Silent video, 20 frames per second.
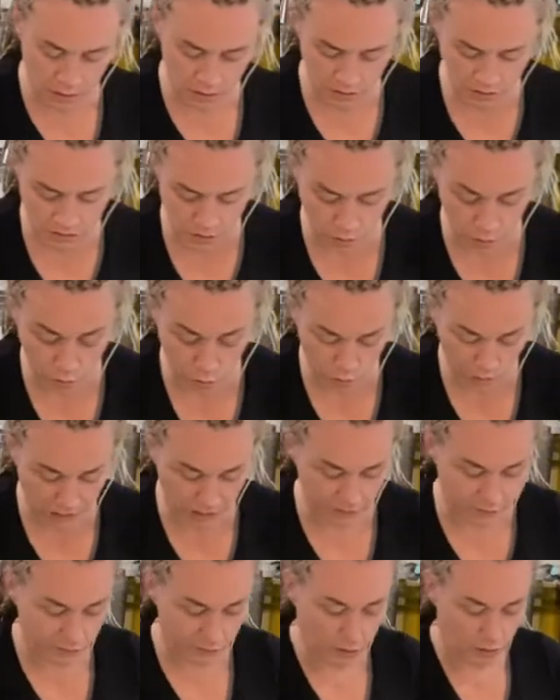So
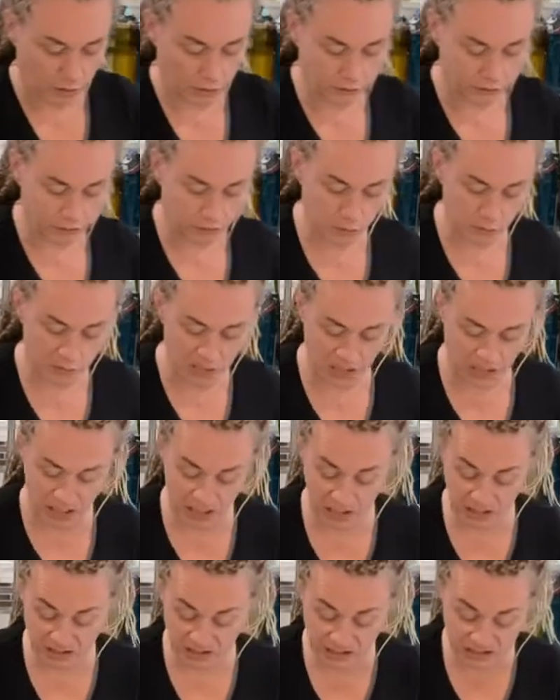great for also
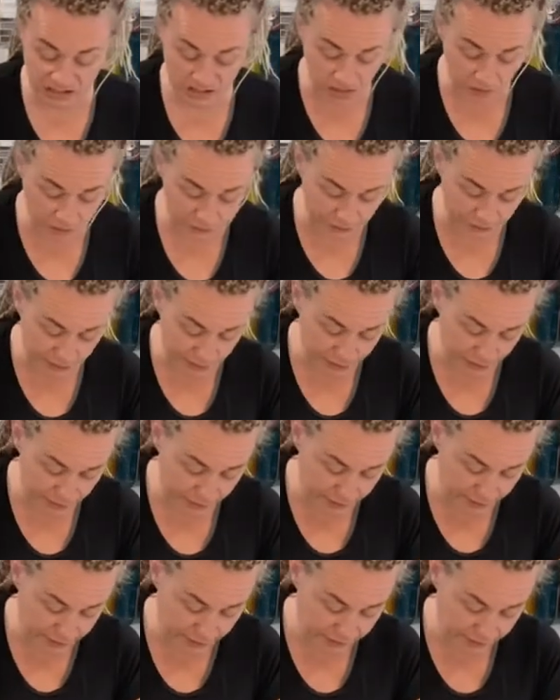making
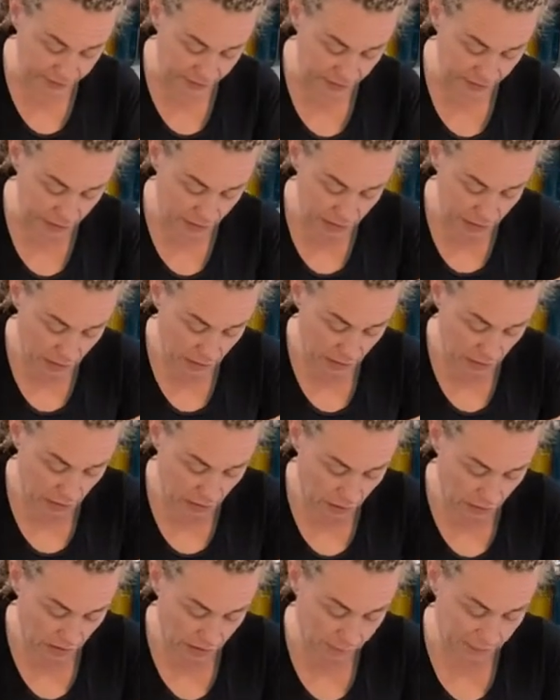salsas.
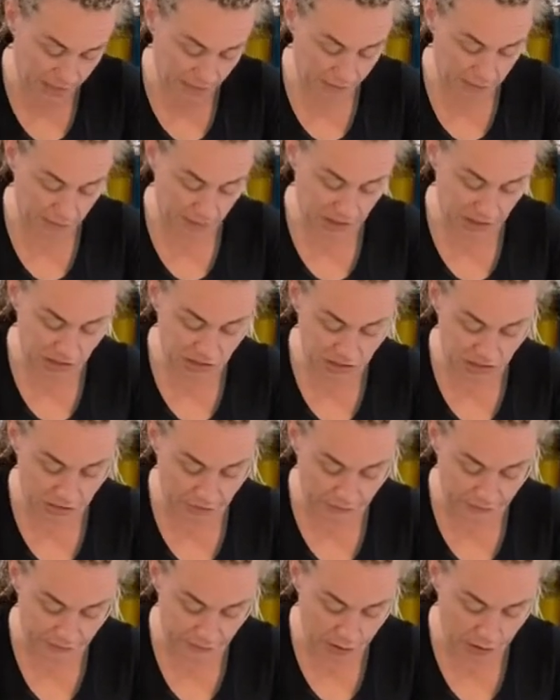You can make fresh
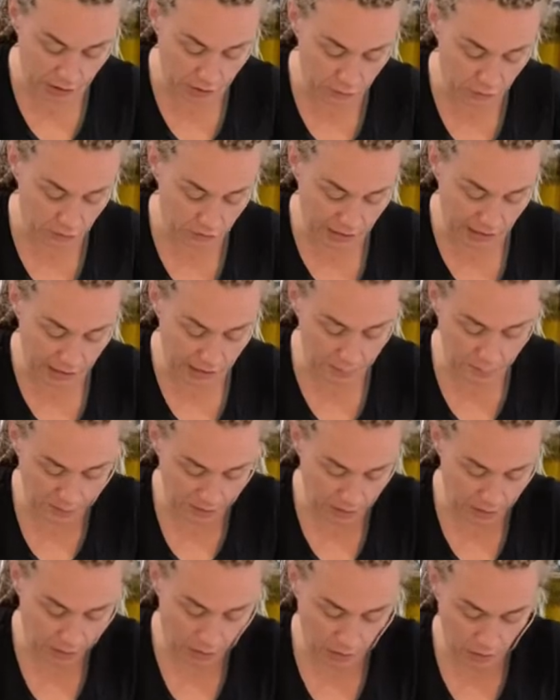salsa using
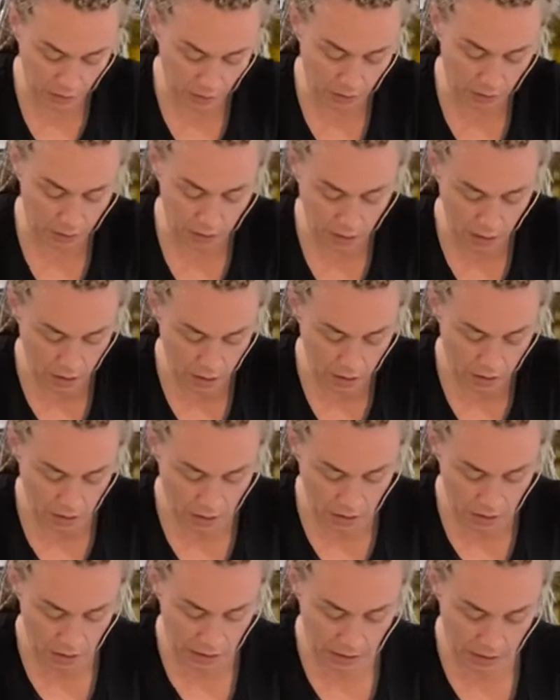Epicure.
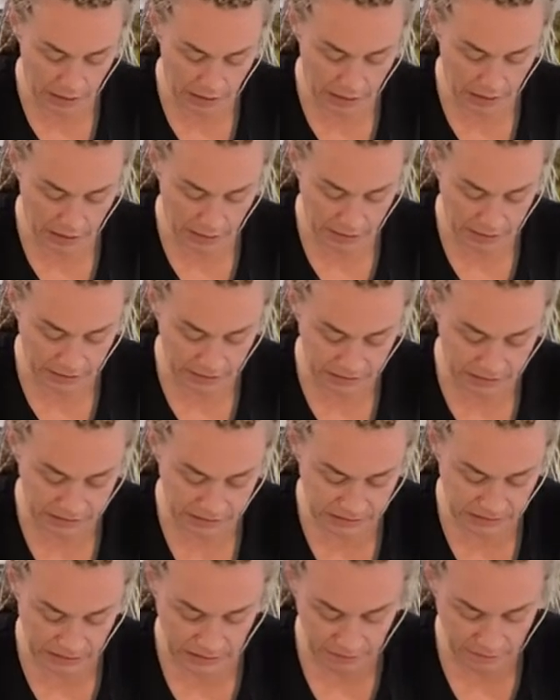And this
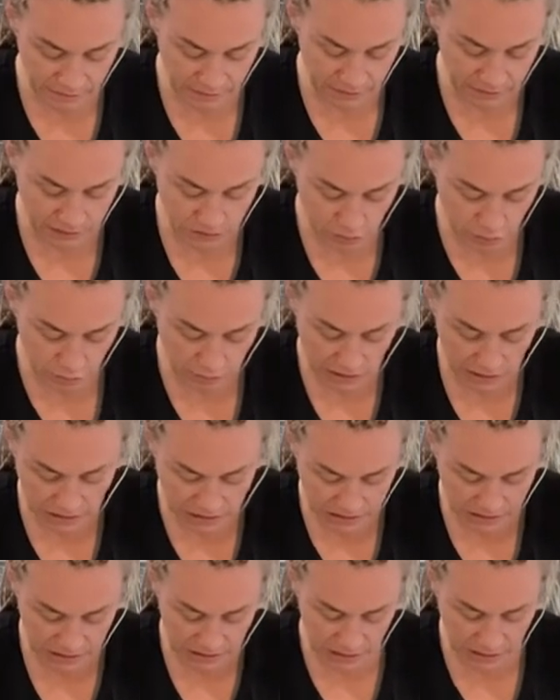knife is great
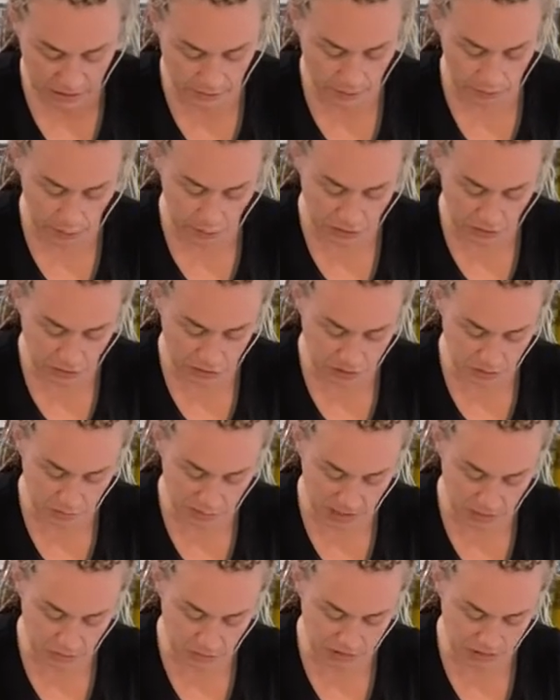to cut through your
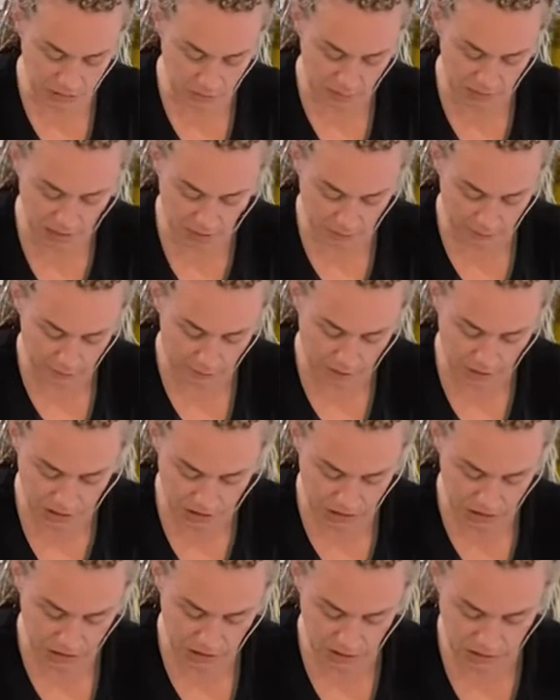tomatoes to make
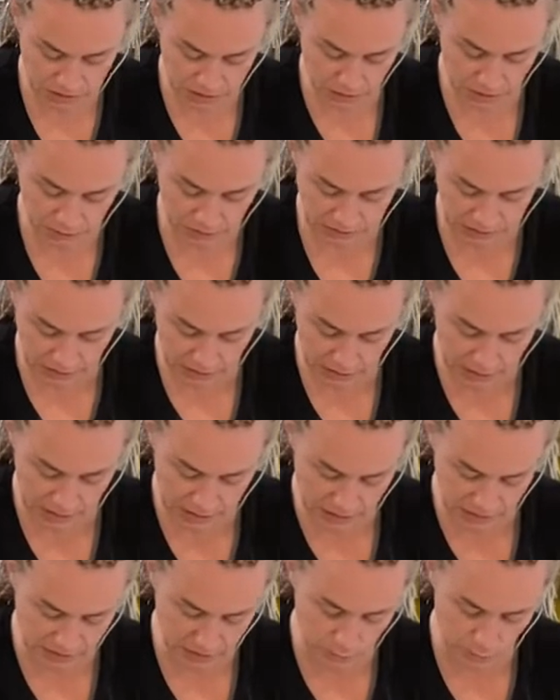fresh salsa
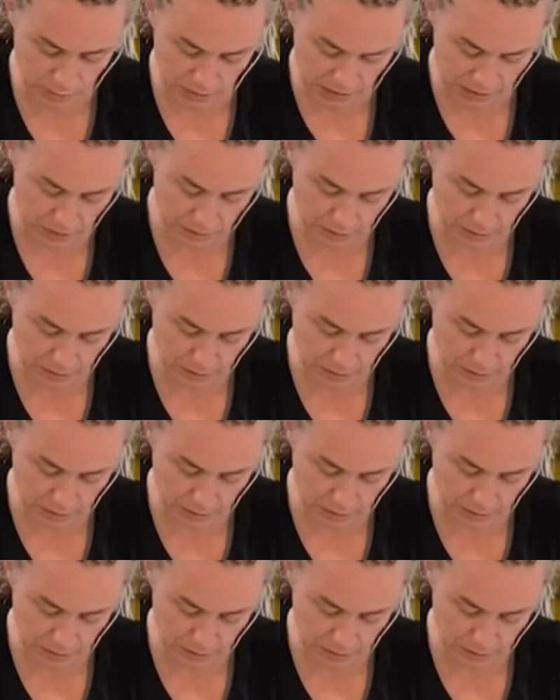as well.